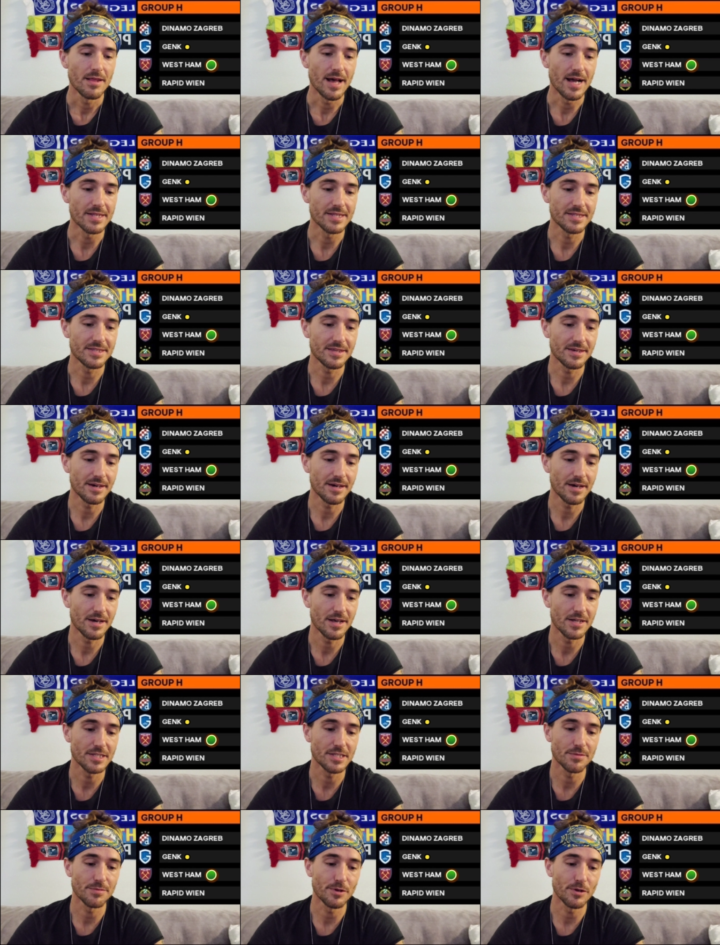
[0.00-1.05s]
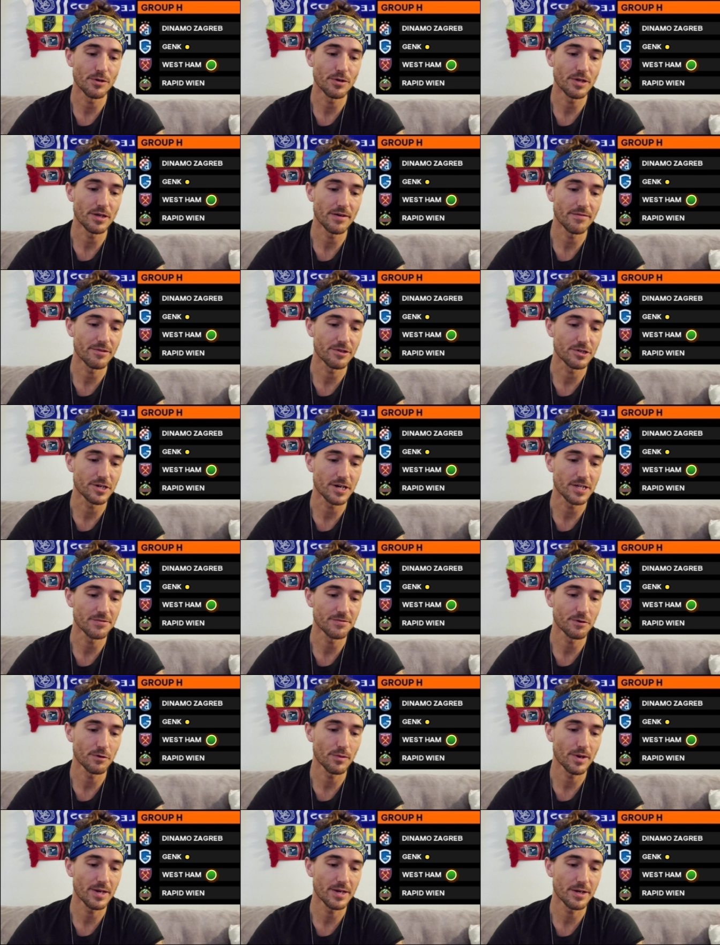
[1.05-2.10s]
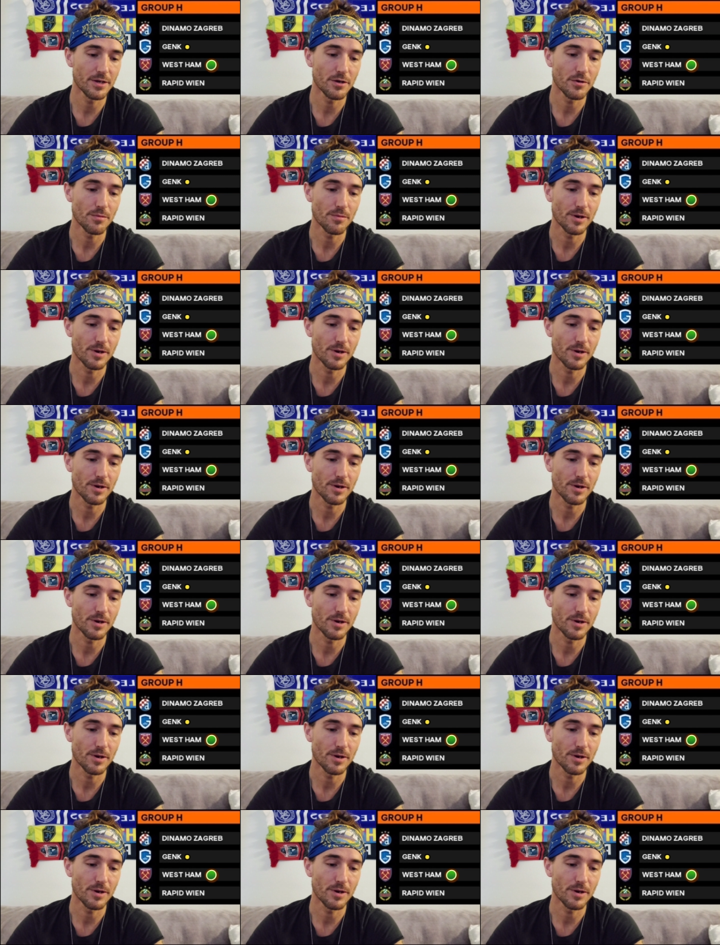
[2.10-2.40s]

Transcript: that's the that's the beauty of the transfer window.